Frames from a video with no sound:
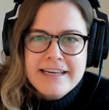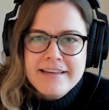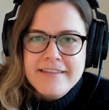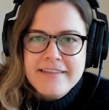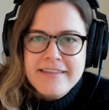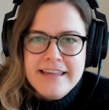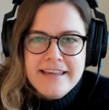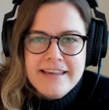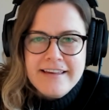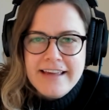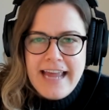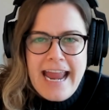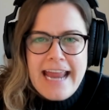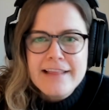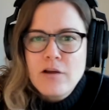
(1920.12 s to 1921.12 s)
the
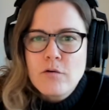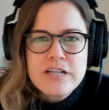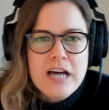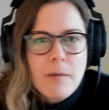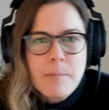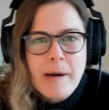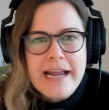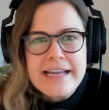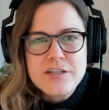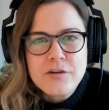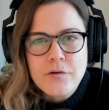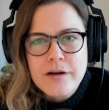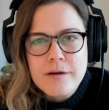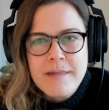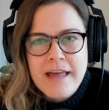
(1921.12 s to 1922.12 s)
Halo Top ice
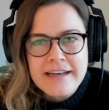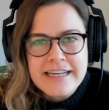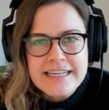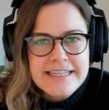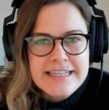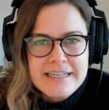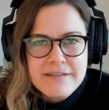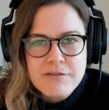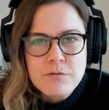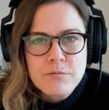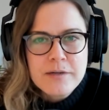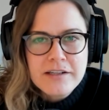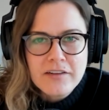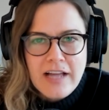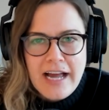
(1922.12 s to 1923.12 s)
cream that isn't even
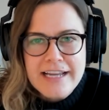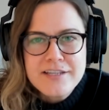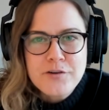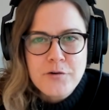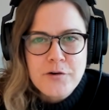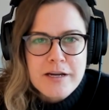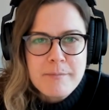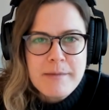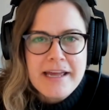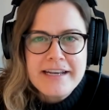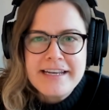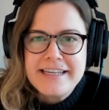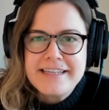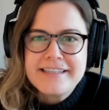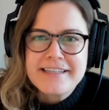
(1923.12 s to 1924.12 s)
real ice cream and
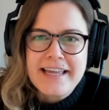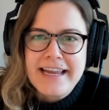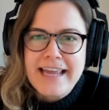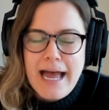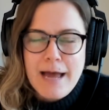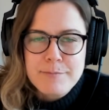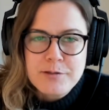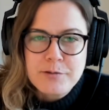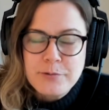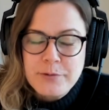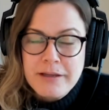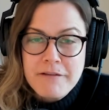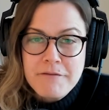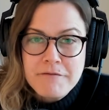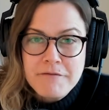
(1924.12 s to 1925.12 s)
is like
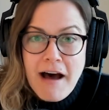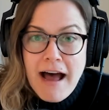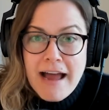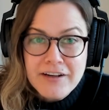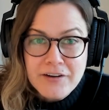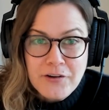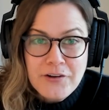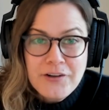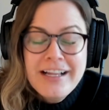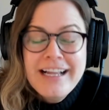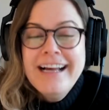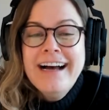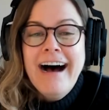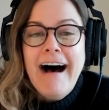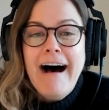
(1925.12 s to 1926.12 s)
absolutely vile,
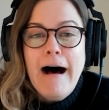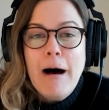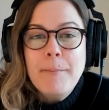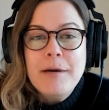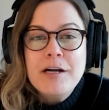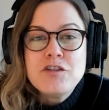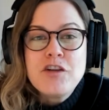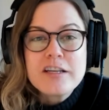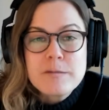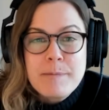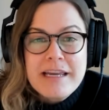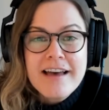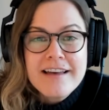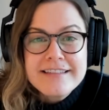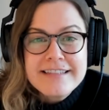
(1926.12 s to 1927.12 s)
just
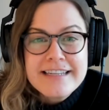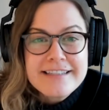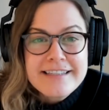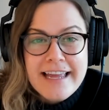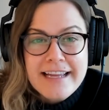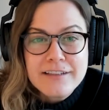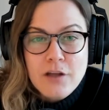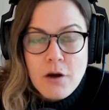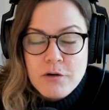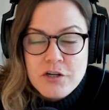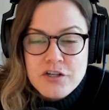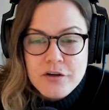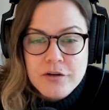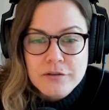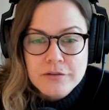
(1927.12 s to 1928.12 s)
because it's like lower
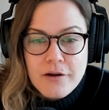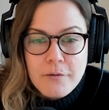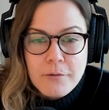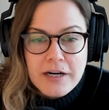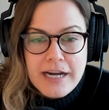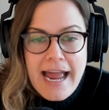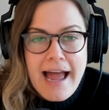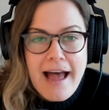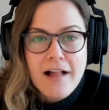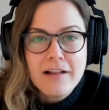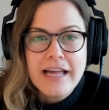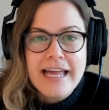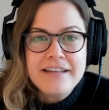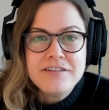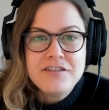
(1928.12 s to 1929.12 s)
sugar, lower cal,
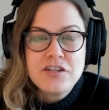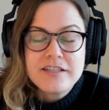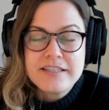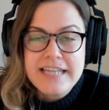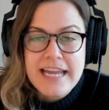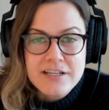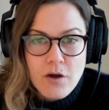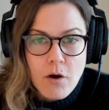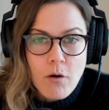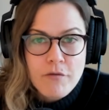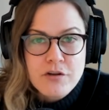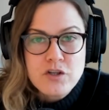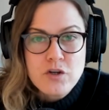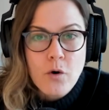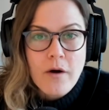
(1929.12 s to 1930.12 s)
and just takes all the
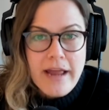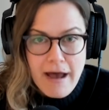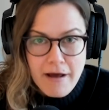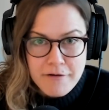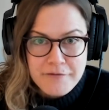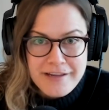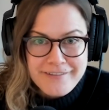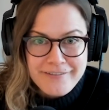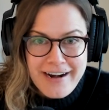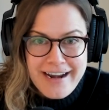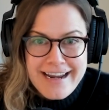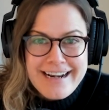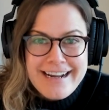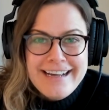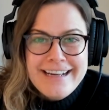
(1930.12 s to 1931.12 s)
joy out of it,
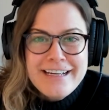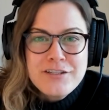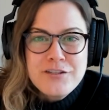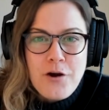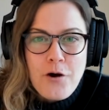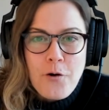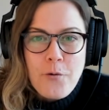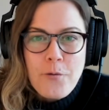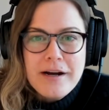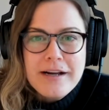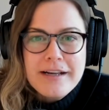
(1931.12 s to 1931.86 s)
right? So,